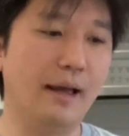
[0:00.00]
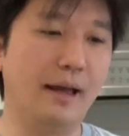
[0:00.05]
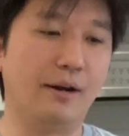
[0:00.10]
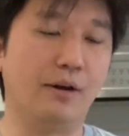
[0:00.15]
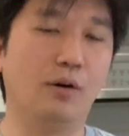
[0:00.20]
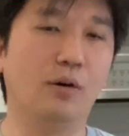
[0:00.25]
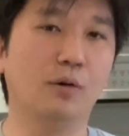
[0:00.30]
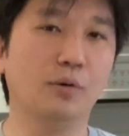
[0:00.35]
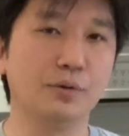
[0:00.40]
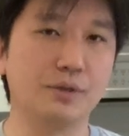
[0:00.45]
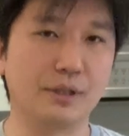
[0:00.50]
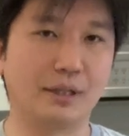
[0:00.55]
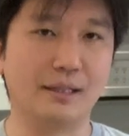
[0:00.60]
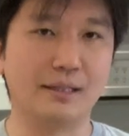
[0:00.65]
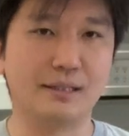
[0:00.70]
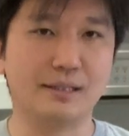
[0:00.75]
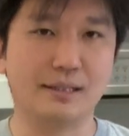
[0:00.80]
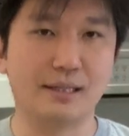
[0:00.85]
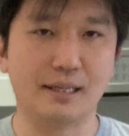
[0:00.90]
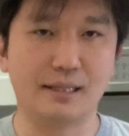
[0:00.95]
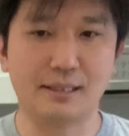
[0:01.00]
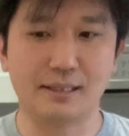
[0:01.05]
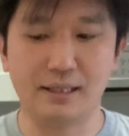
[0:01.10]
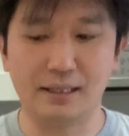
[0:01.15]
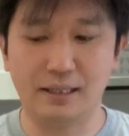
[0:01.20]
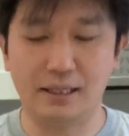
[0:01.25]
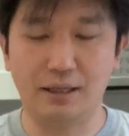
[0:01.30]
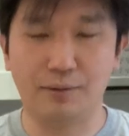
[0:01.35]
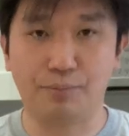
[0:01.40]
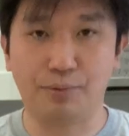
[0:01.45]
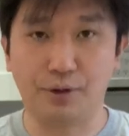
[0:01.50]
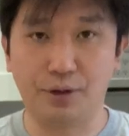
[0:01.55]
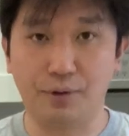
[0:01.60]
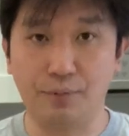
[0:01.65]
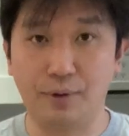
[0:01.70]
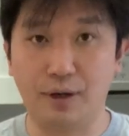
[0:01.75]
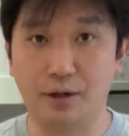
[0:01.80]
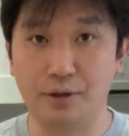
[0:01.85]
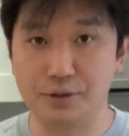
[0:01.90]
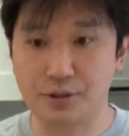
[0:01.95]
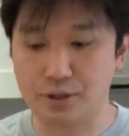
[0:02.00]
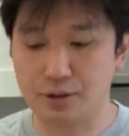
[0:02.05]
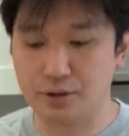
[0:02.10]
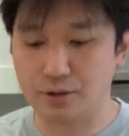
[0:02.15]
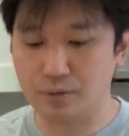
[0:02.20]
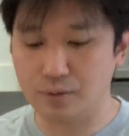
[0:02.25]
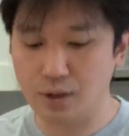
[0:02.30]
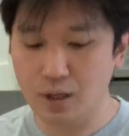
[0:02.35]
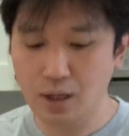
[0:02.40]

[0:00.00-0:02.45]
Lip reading: and it holds a consistent heat pretty well too.